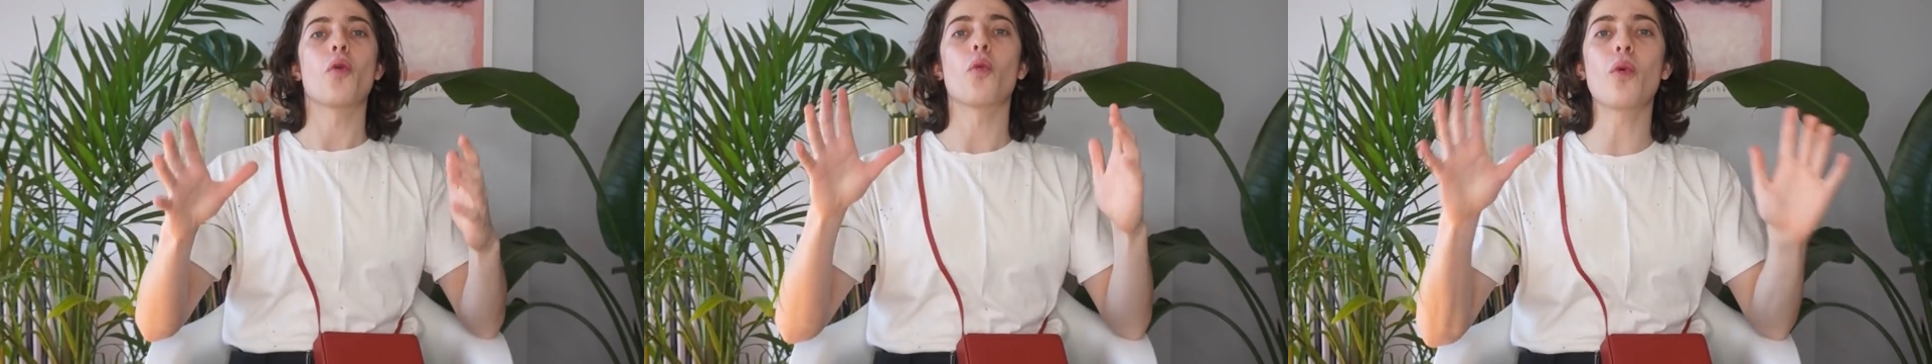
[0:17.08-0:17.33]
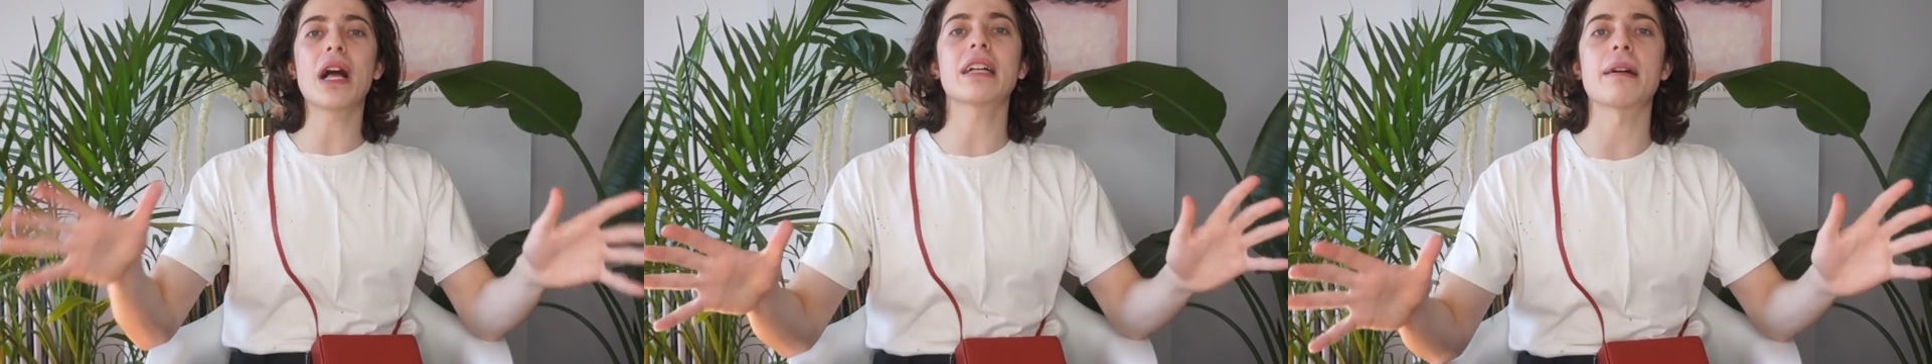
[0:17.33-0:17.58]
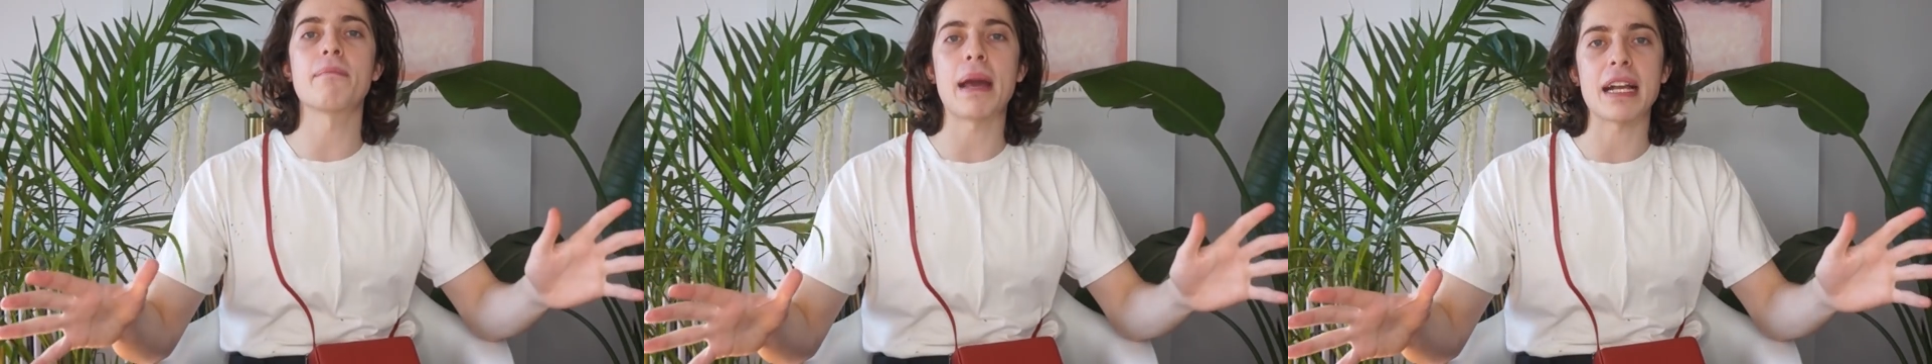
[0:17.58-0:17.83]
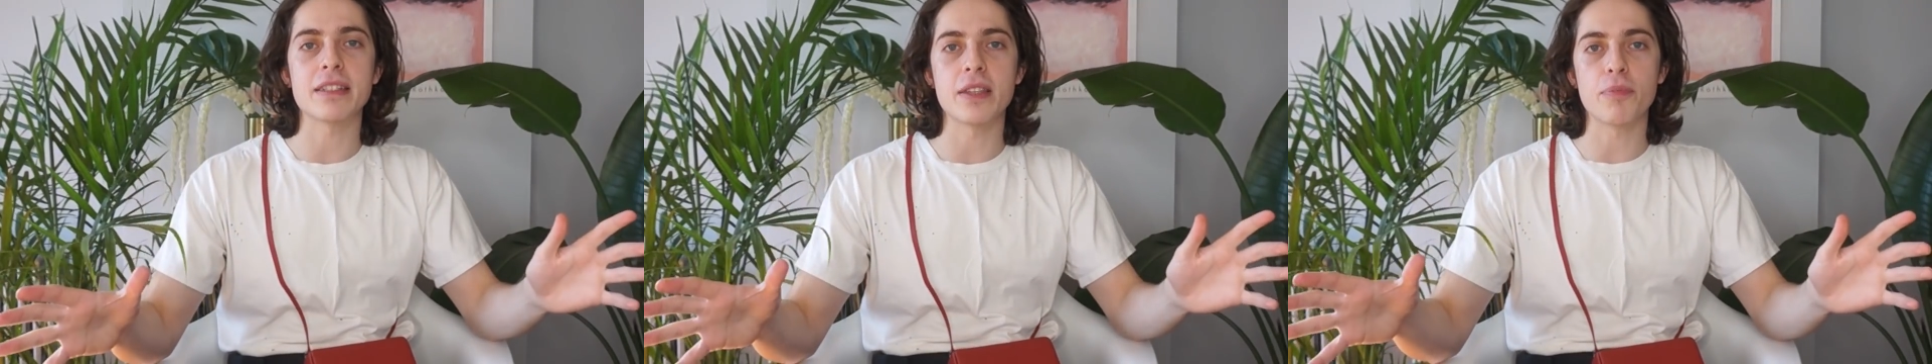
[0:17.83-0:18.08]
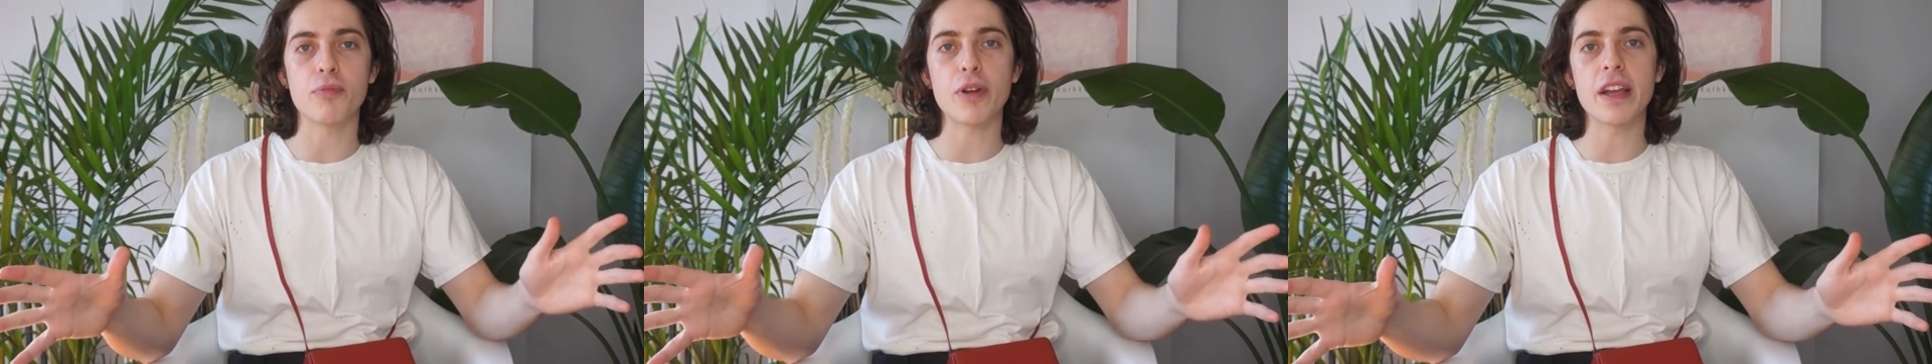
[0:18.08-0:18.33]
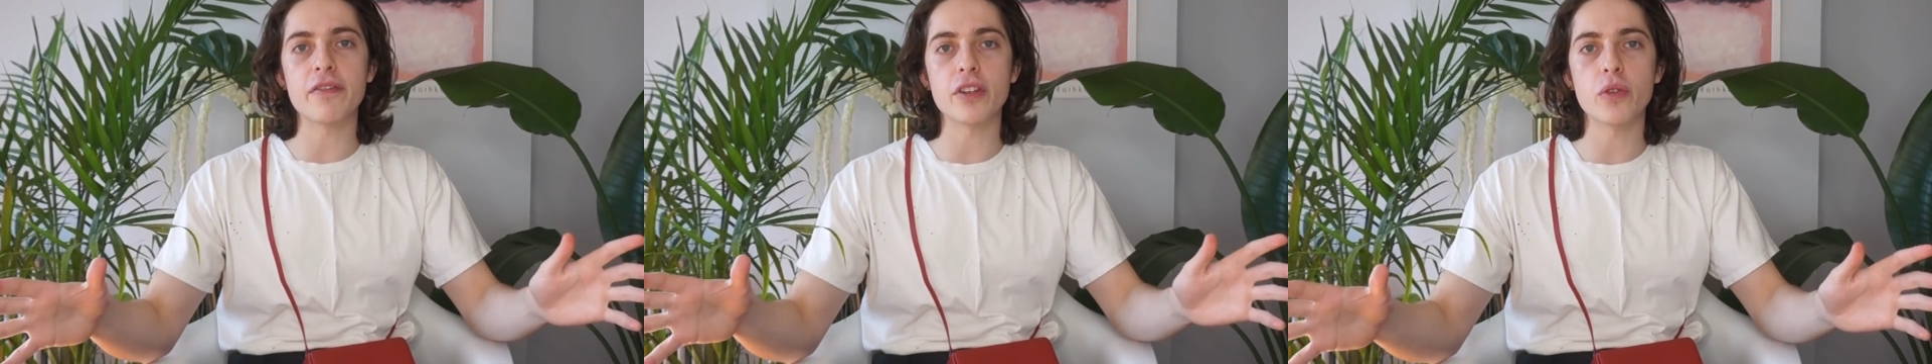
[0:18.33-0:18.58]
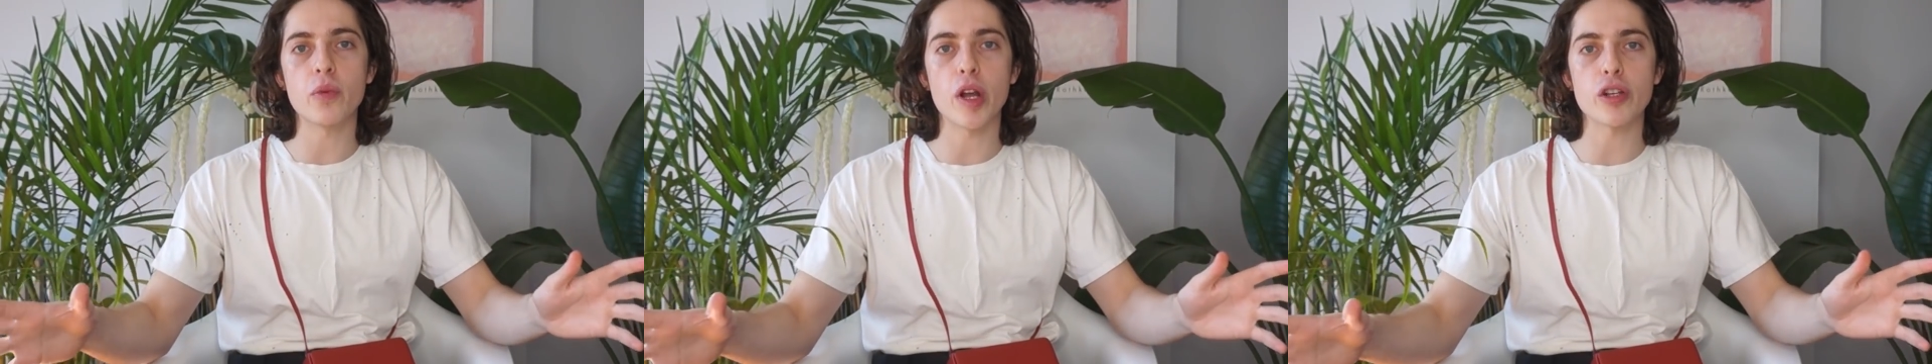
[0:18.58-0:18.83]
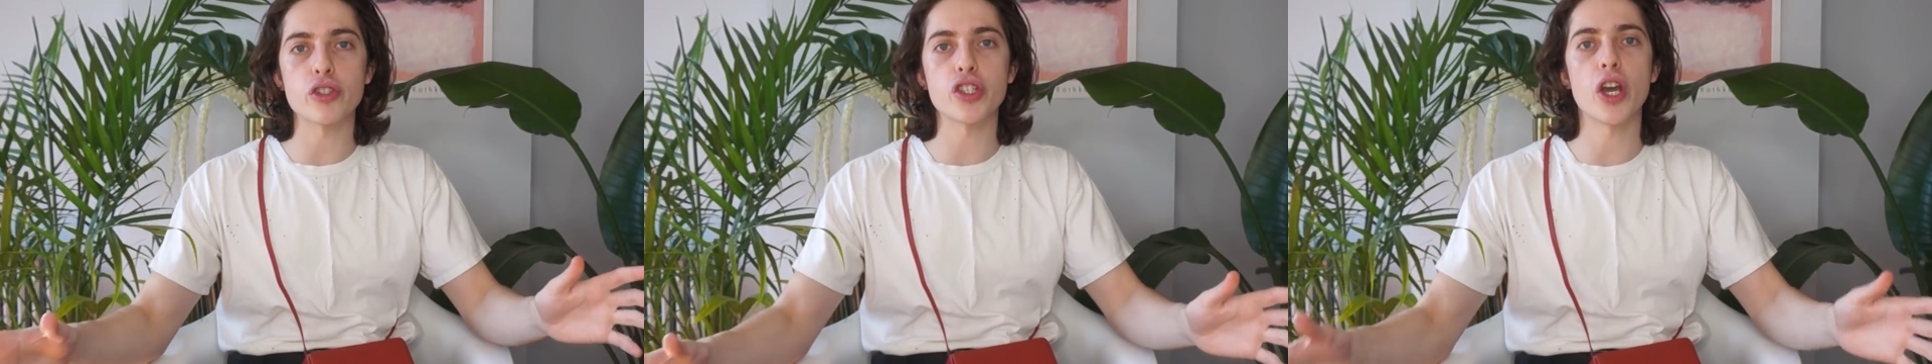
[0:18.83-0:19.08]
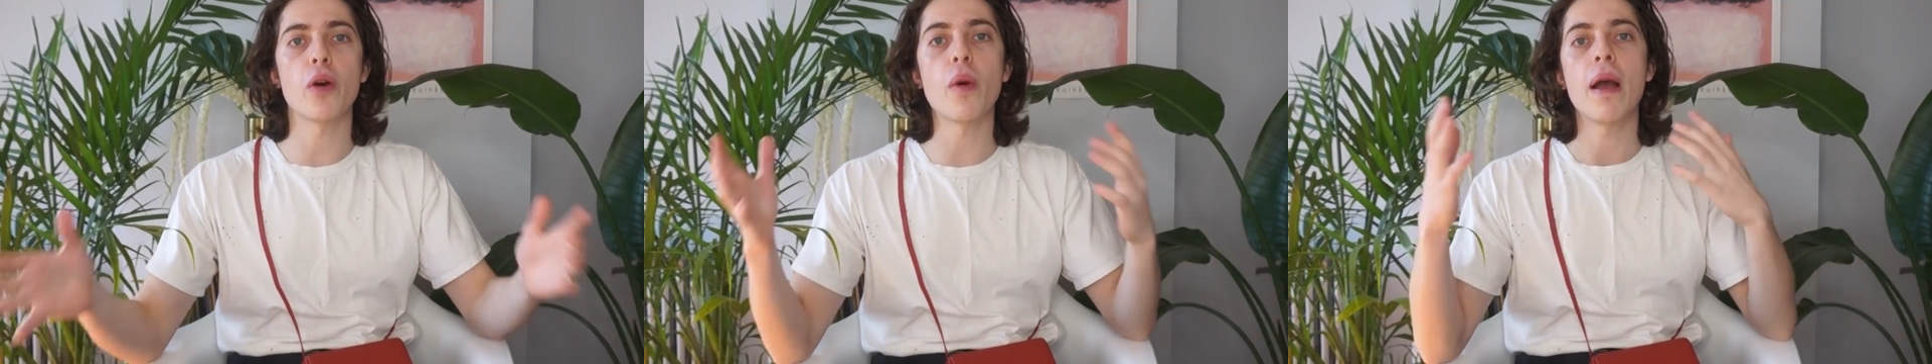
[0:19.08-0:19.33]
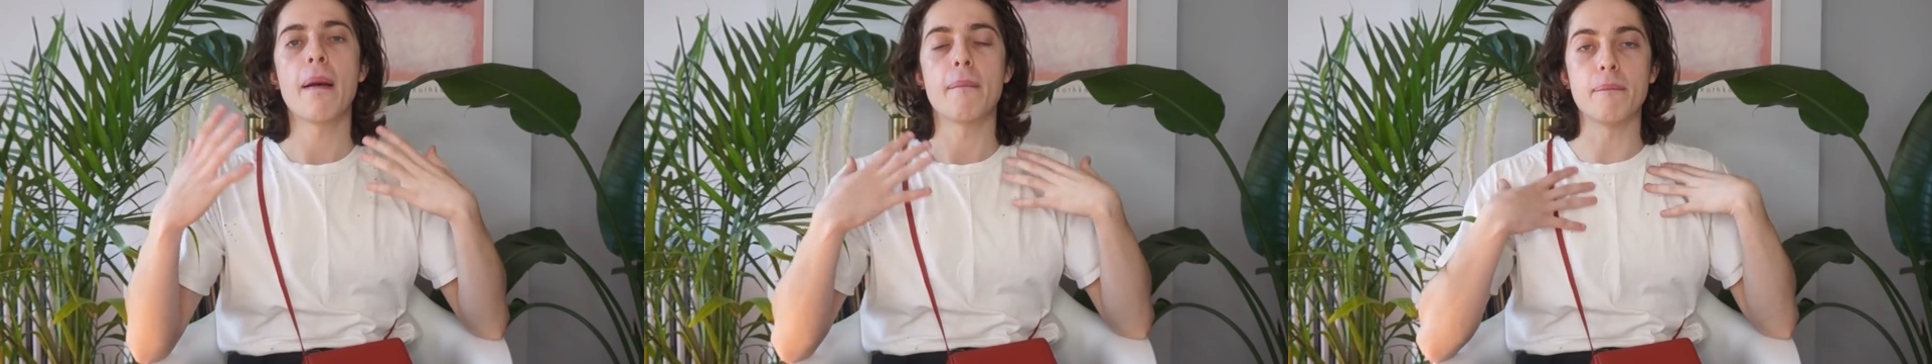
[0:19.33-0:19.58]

Welcome back to the Brave New Wear Show.